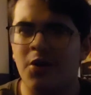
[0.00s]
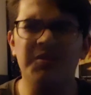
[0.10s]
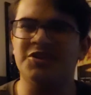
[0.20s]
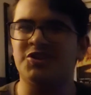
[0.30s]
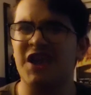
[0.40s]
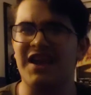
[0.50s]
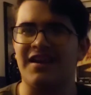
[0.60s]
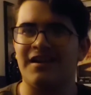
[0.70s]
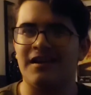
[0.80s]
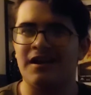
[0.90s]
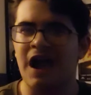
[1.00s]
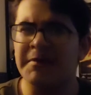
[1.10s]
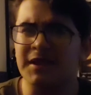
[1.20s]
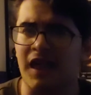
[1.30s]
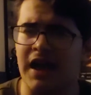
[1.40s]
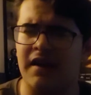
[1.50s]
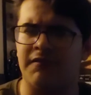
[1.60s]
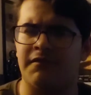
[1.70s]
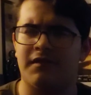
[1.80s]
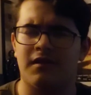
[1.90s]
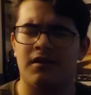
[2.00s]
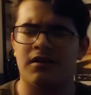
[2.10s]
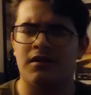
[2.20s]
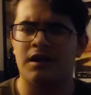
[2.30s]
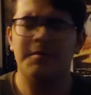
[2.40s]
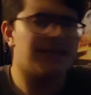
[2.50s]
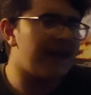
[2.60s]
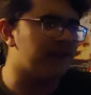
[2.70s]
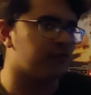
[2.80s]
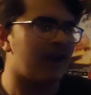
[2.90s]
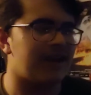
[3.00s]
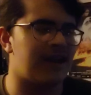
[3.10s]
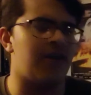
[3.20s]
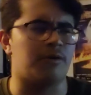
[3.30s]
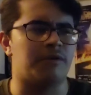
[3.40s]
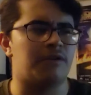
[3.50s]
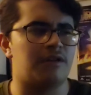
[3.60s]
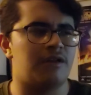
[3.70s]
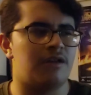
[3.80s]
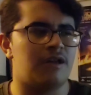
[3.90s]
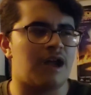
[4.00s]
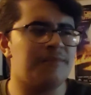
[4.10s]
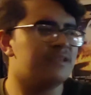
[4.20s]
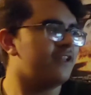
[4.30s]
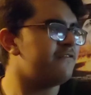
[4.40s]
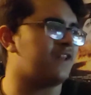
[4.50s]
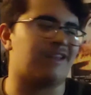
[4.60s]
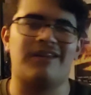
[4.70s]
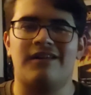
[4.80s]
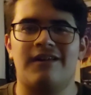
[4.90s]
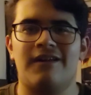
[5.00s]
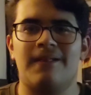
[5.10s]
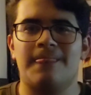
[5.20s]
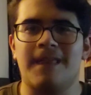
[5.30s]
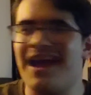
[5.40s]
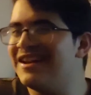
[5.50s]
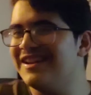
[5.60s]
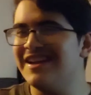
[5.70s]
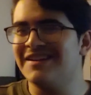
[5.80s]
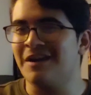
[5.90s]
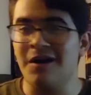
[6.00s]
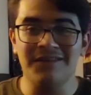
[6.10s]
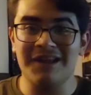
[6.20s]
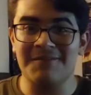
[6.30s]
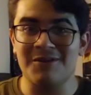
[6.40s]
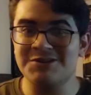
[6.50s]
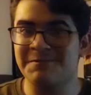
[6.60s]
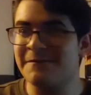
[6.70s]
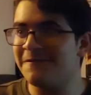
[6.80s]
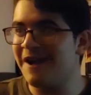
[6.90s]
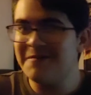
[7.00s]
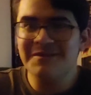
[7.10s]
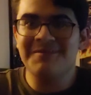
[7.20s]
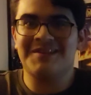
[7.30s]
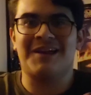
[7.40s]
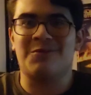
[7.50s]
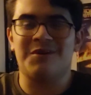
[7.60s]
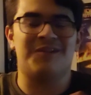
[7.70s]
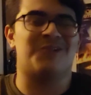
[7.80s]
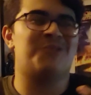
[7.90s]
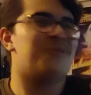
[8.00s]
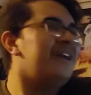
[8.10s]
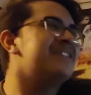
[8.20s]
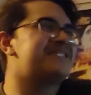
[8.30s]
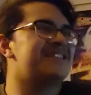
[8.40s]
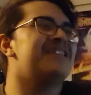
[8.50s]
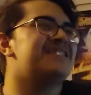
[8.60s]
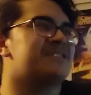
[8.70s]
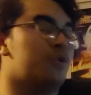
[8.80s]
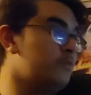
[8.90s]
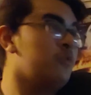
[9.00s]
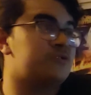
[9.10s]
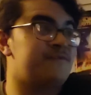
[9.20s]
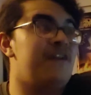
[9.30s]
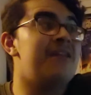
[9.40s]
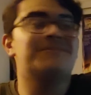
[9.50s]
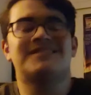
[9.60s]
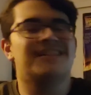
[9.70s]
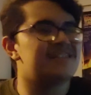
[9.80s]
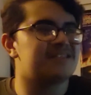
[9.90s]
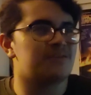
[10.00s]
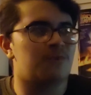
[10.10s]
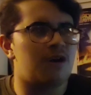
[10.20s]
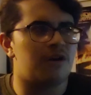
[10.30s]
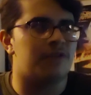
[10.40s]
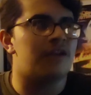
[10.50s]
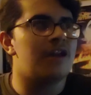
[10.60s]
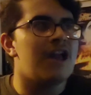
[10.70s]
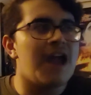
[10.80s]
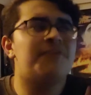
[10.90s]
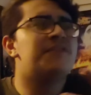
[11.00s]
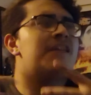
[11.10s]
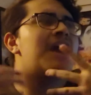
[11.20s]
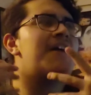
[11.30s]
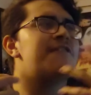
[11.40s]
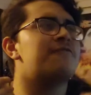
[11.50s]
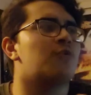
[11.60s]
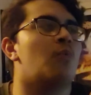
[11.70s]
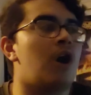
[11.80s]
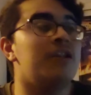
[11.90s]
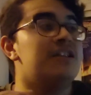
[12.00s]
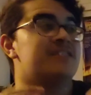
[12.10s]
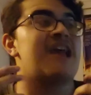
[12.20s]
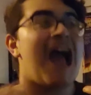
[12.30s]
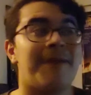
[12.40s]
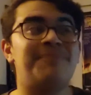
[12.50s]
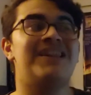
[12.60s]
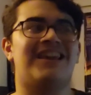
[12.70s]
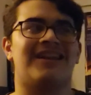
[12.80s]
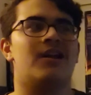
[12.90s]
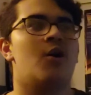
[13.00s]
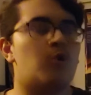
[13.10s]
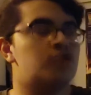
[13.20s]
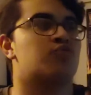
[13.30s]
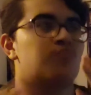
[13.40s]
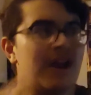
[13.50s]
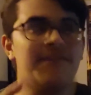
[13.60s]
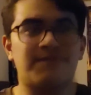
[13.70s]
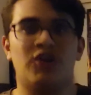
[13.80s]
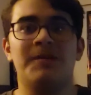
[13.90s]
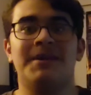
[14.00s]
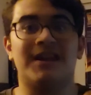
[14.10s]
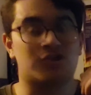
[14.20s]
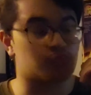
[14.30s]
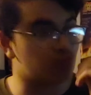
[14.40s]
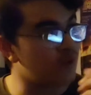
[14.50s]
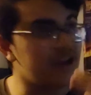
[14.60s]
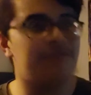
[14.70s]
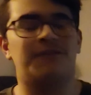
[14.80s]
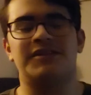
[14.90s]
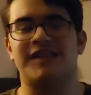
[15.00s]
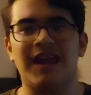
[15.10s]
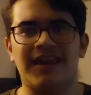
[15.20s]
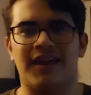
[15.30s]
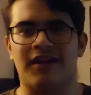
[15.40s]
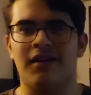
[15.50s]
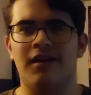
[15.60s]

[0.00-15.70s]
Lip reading: holy shit, I'm alive. I'm alive right now. I'm living. And unlike most people, I'm living in like one of the greatest cities or most famous cities in the world. Everything I've ever wanted is happening, or it's right in front of me and it's ready for the taking.